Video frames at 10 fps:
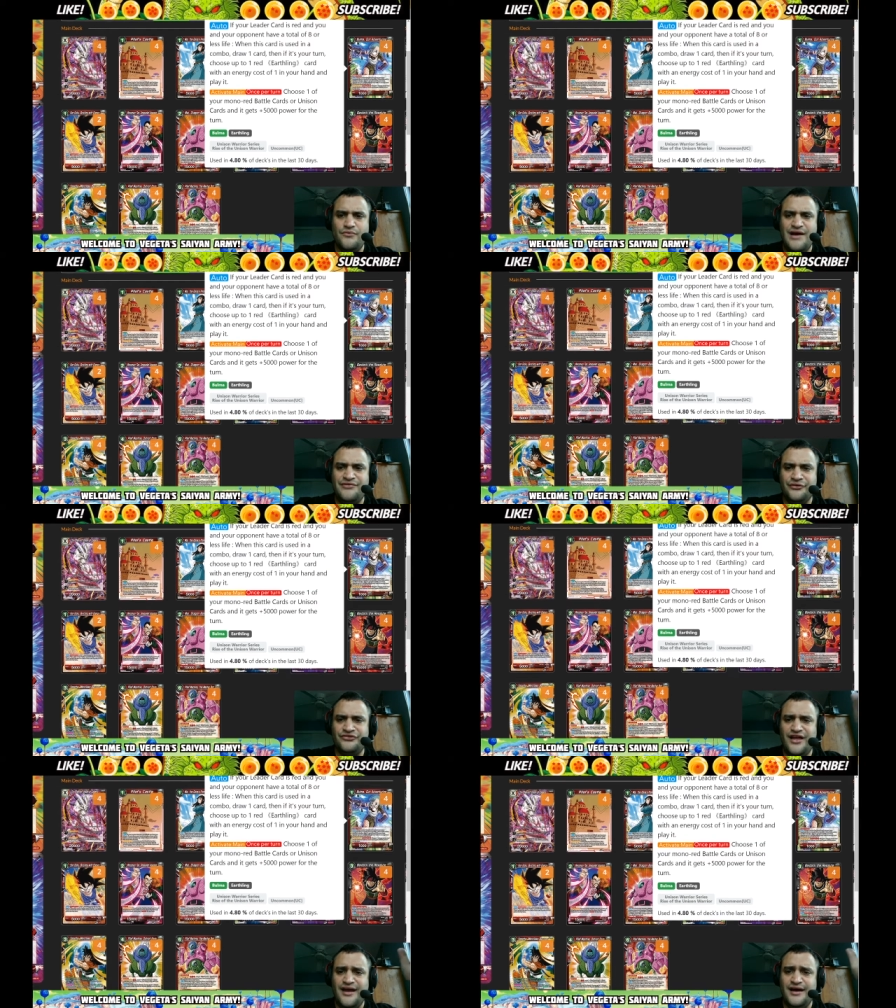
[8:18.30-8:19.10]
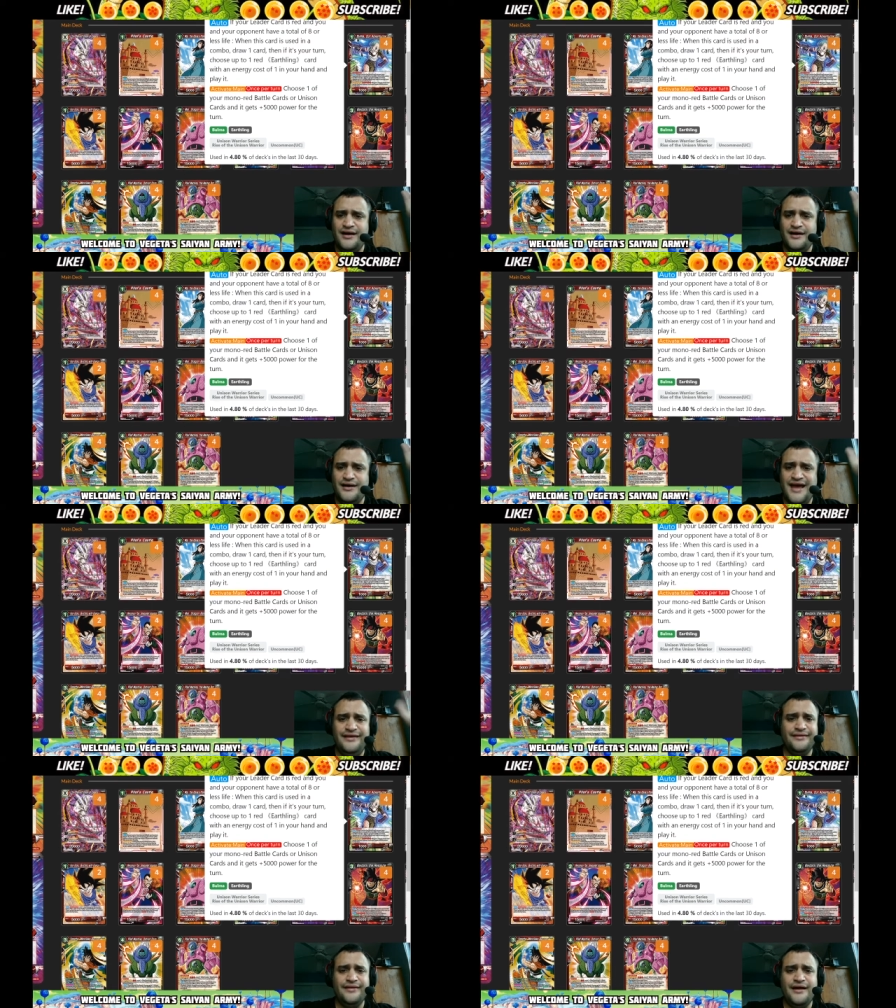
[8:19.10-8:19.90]
If there's
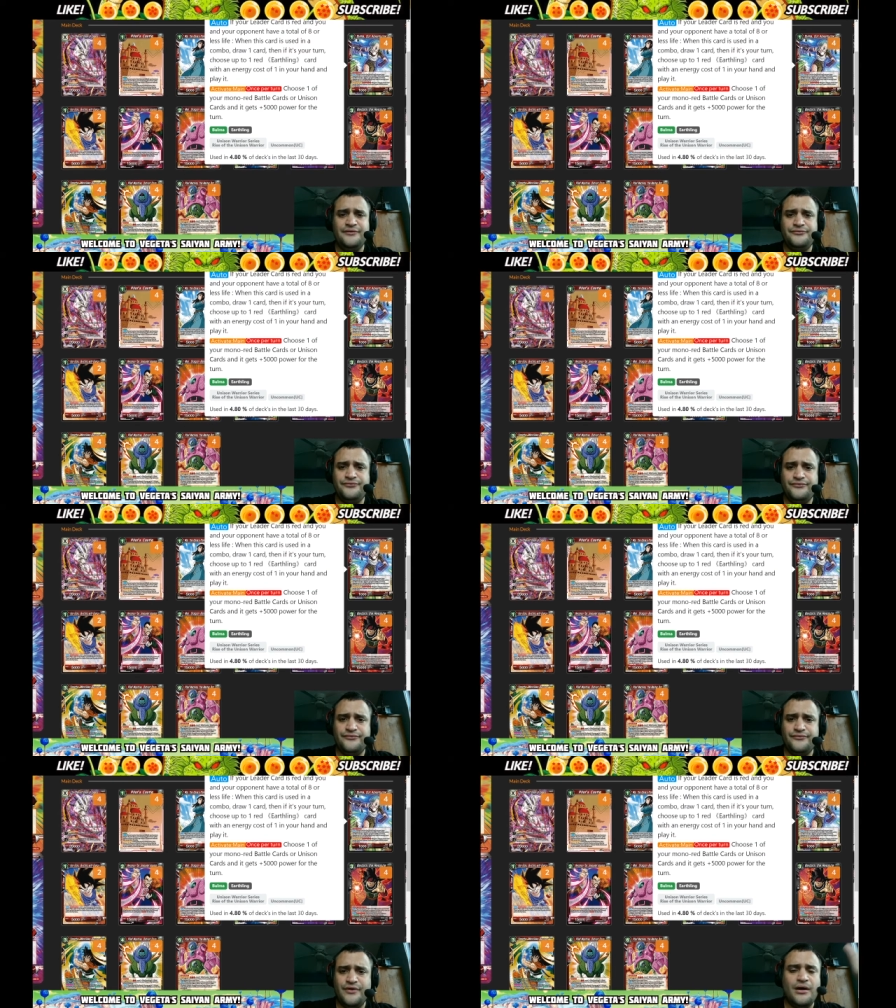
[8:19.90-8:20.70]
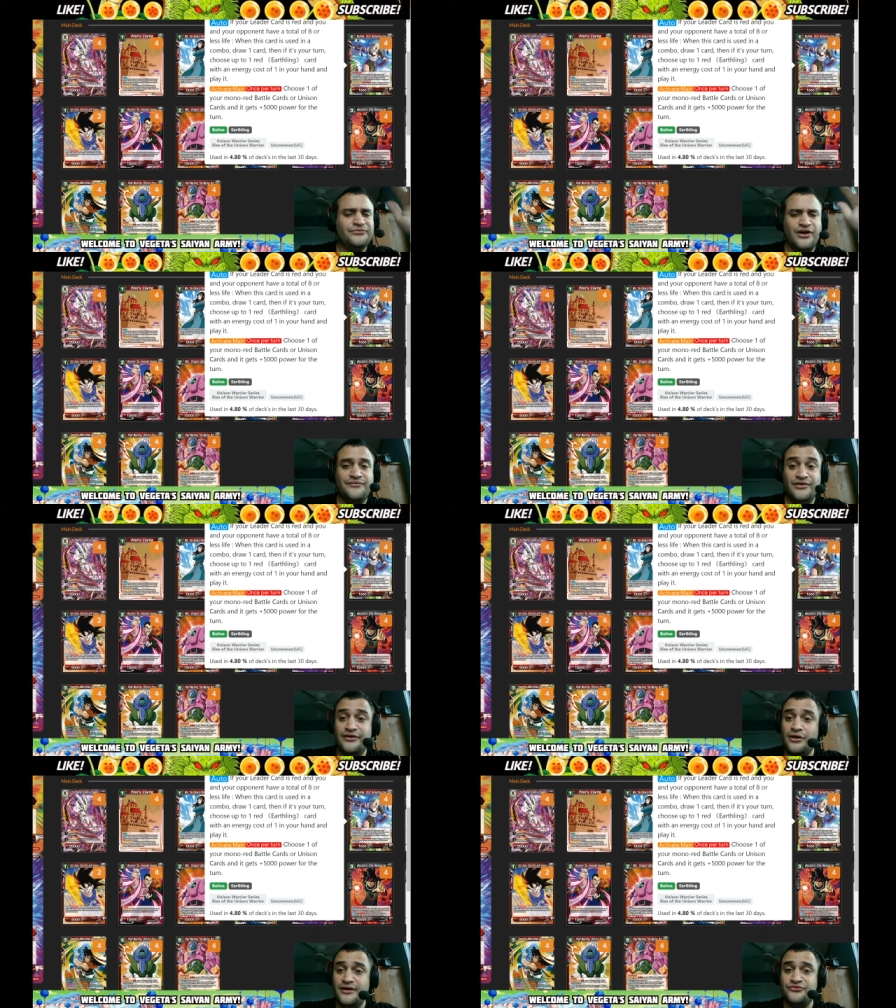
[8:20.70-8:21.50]
8 life, if your
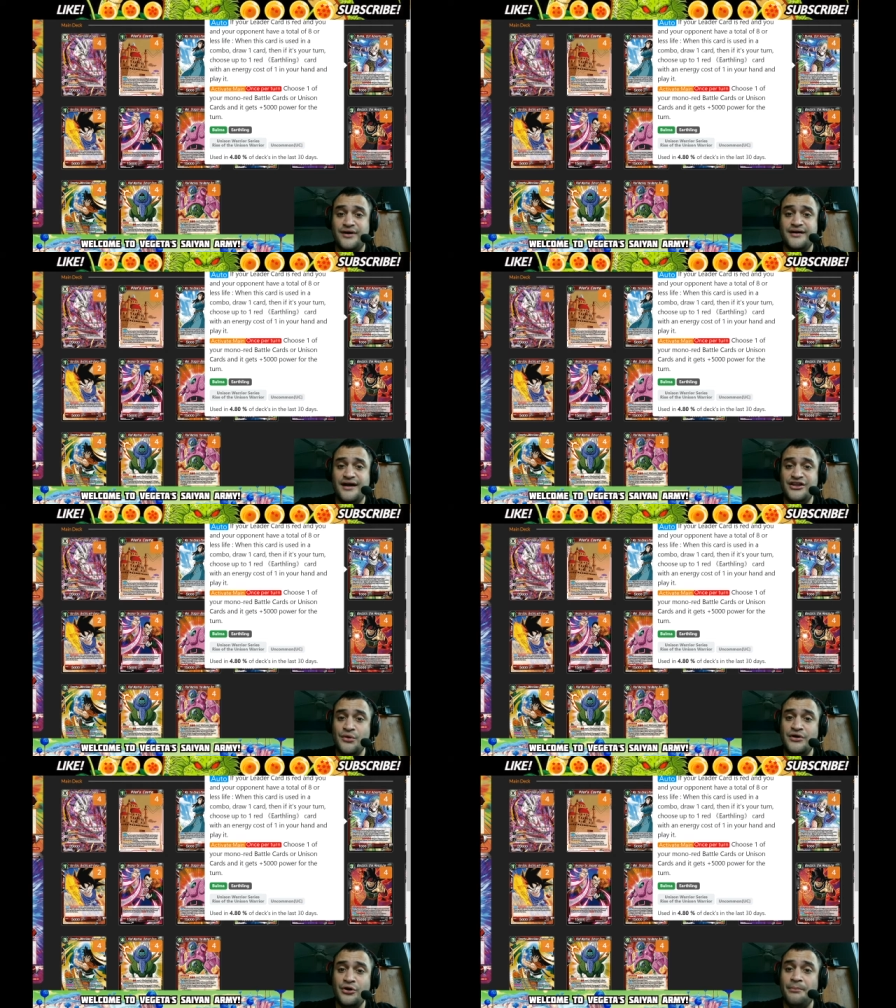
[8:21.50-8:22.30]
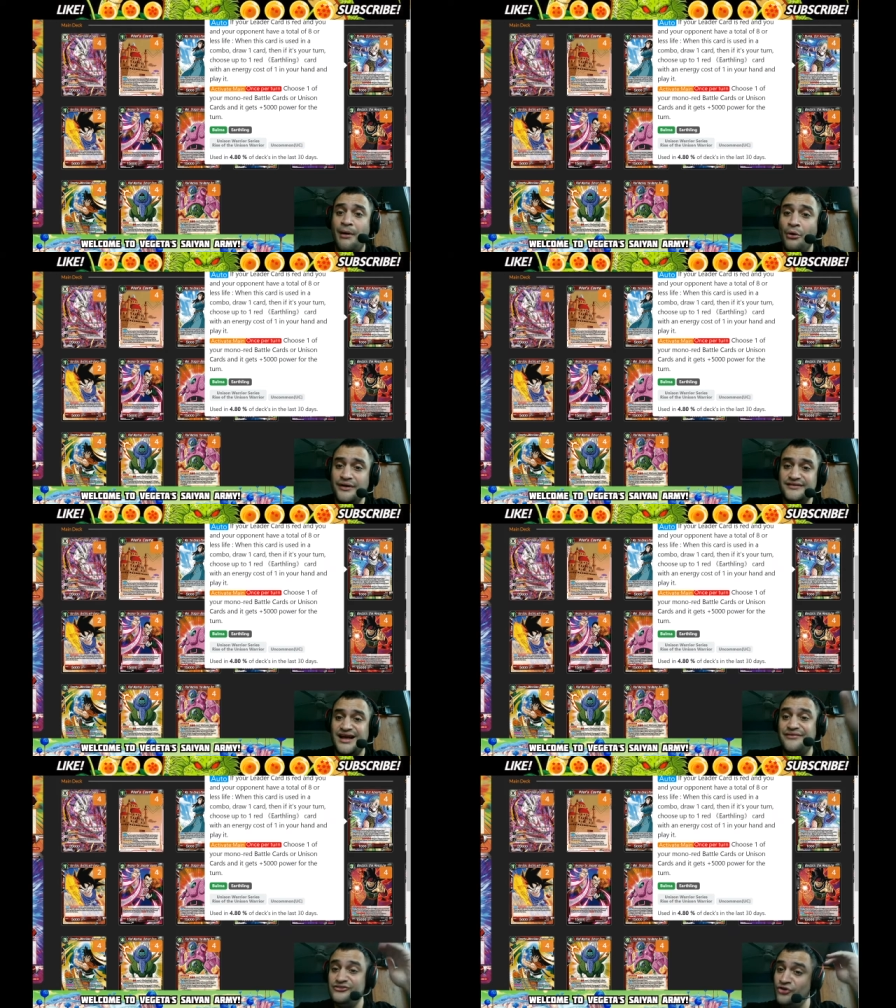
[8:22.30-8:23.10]
leader card is red and you and your opponent
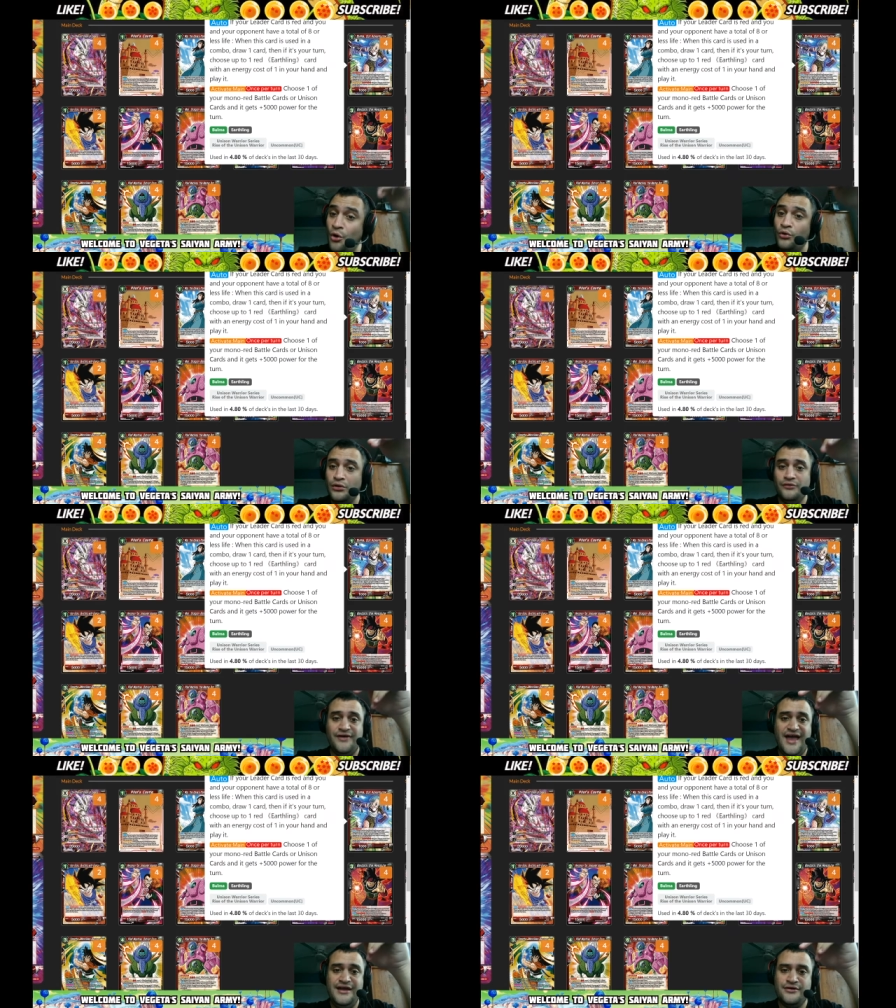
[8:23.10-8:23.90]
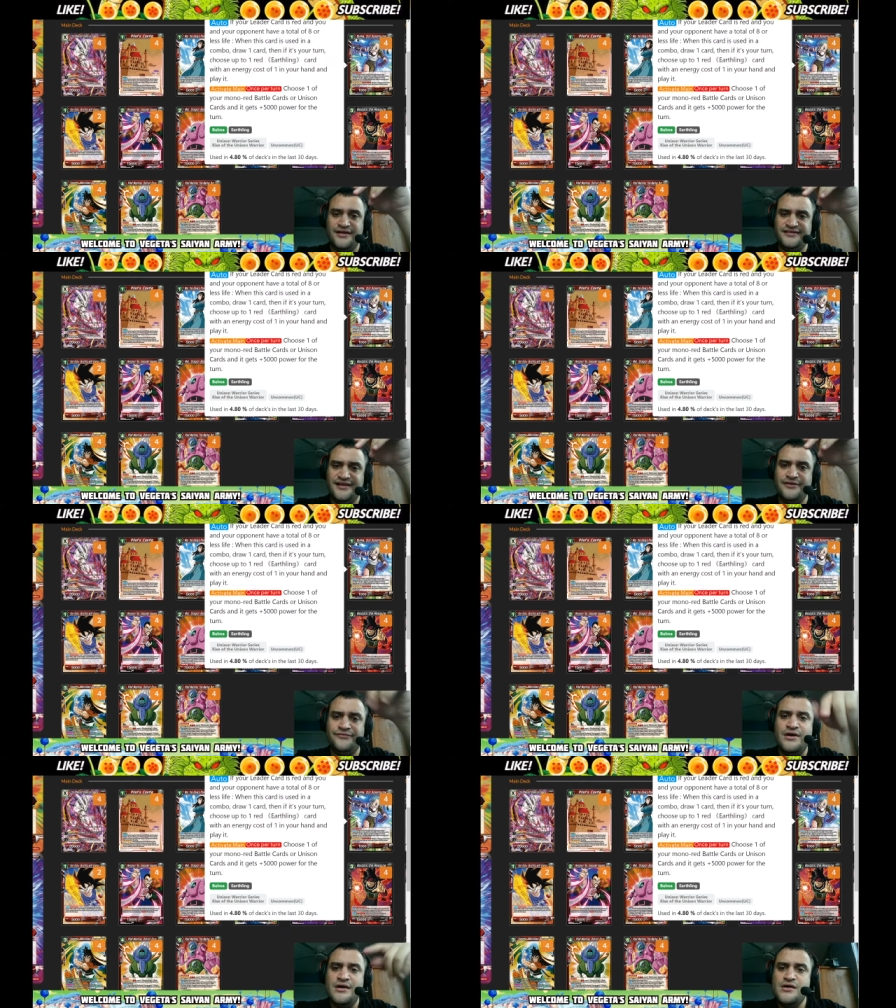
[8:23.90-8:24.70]
have a total of 8 or less life,
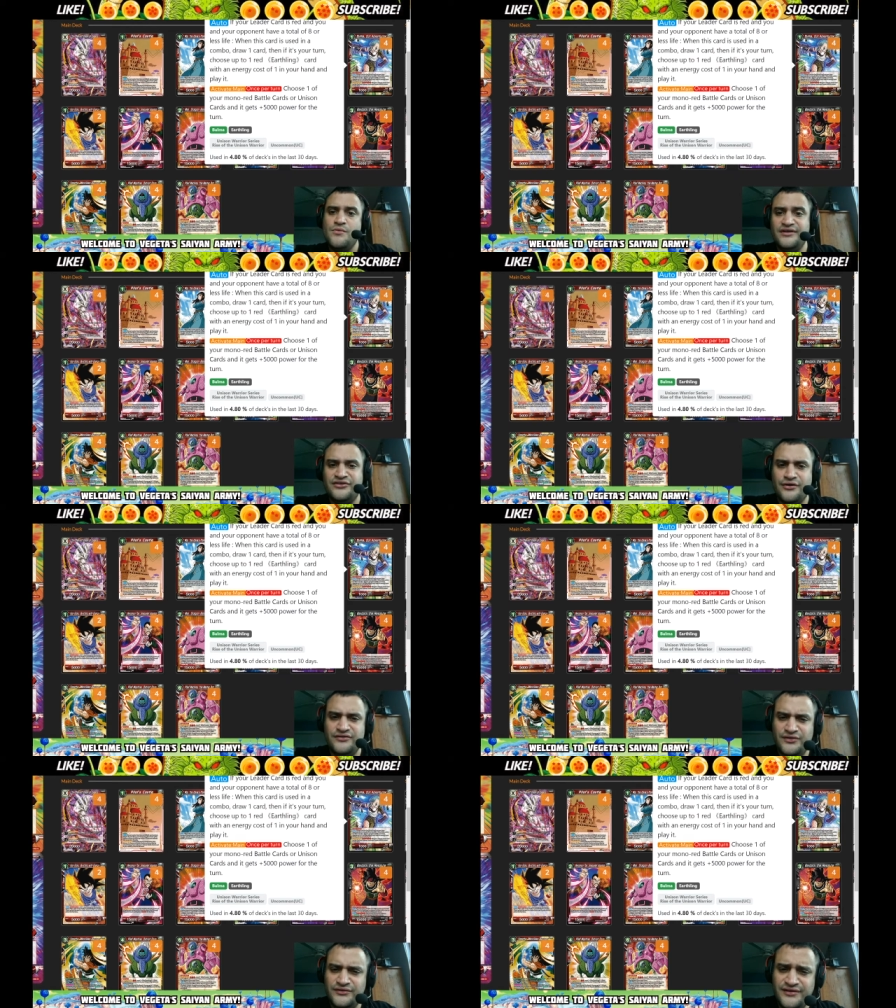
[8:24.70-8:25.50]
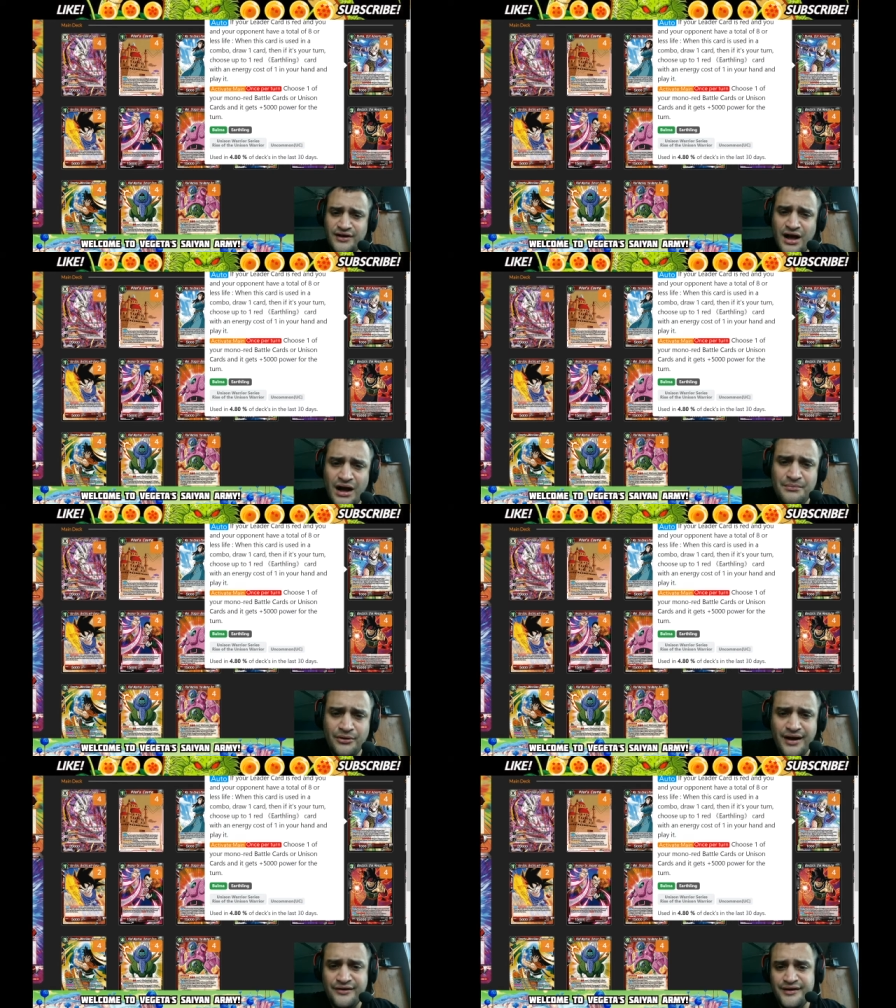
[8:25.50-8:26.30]
when this card is used in the combo
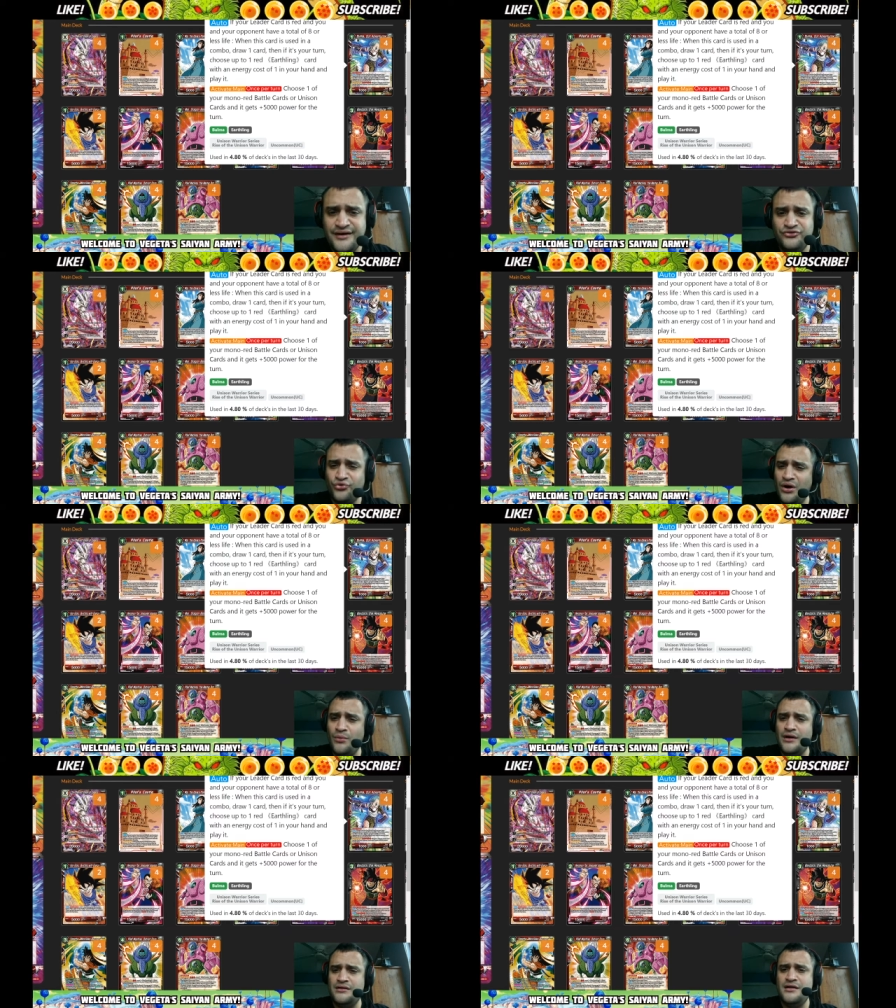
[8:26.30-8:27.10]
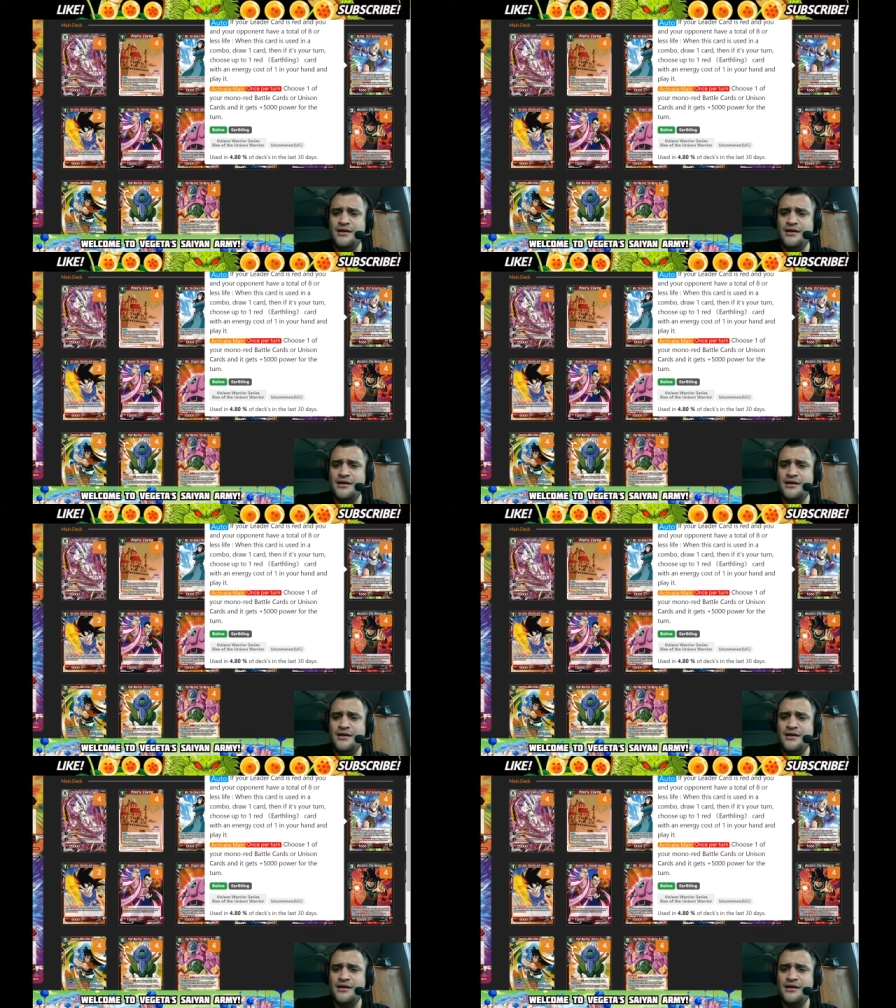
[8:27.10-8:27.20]
area, draw 1.